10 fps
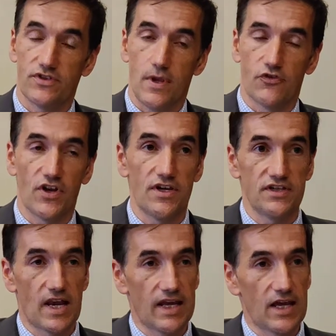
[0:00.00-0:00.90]
You know, sending
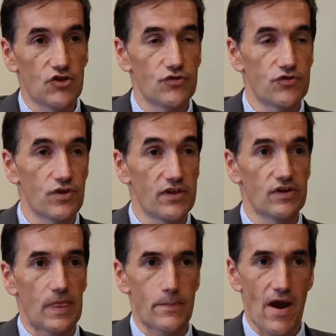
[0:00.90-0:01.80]
delegations to
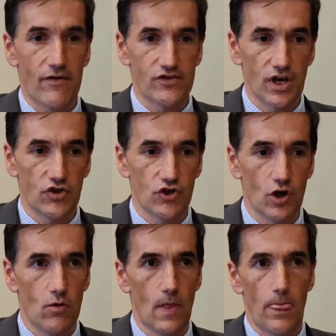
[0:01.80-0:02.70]
things like the Paris Air
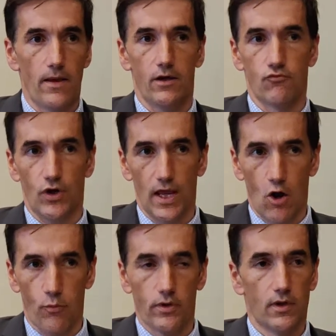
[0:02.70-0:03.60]
Show that can really
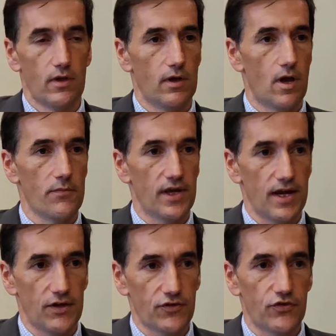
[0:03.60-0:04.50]
help um, get
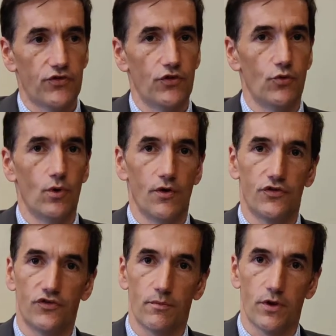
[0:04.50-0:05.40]
access to uh,
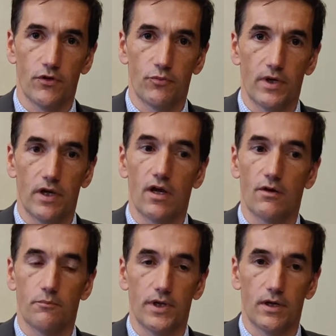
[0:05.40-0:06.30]
to some of those bigger
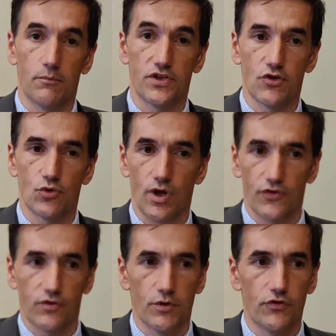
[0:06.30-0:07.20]
bigger potential
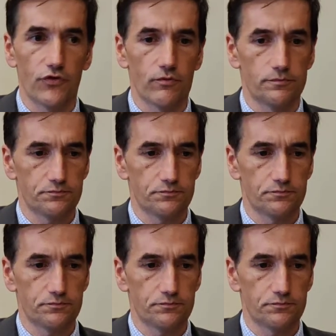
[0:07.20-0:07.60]
customers.